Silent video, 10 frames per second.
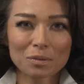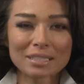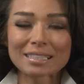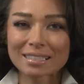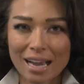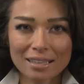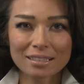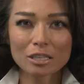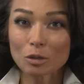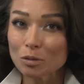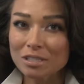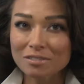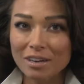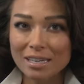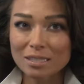to us exactly whose
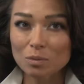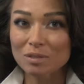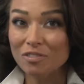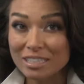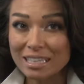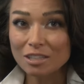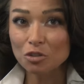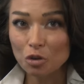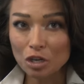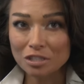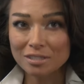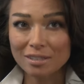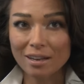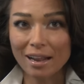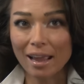device was visiting crooks
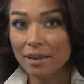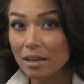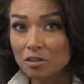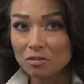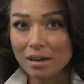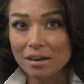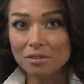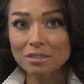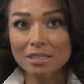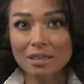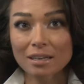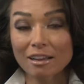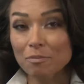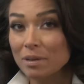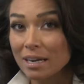and hanging around an
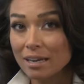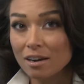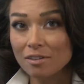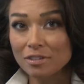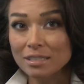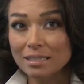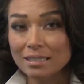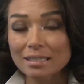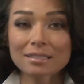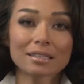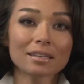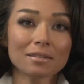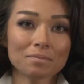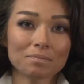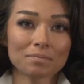FBI office in
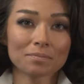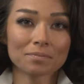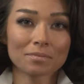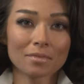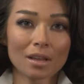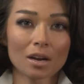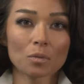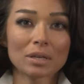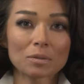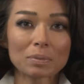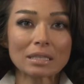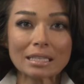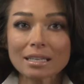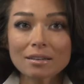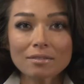DC? Are we to
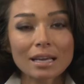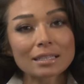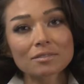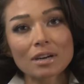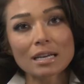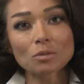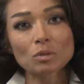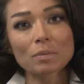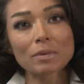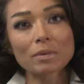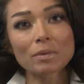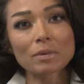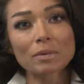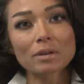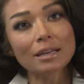believe that device was merely a
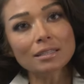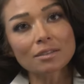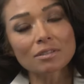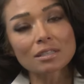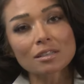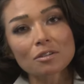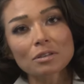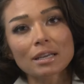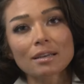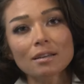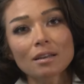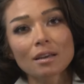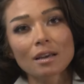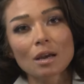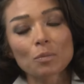friend of this lone kid,
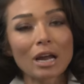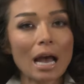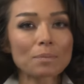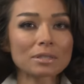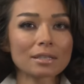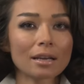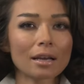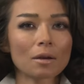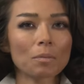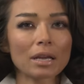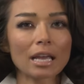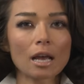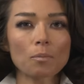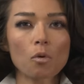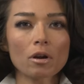perhaps picking
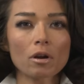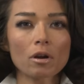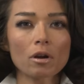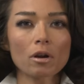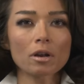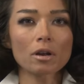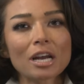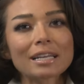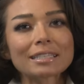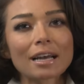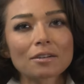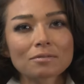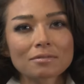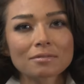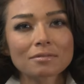up pork buns in
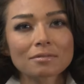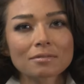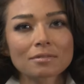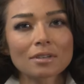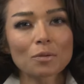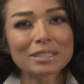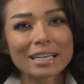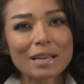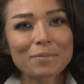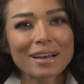Chinatown? Are we taking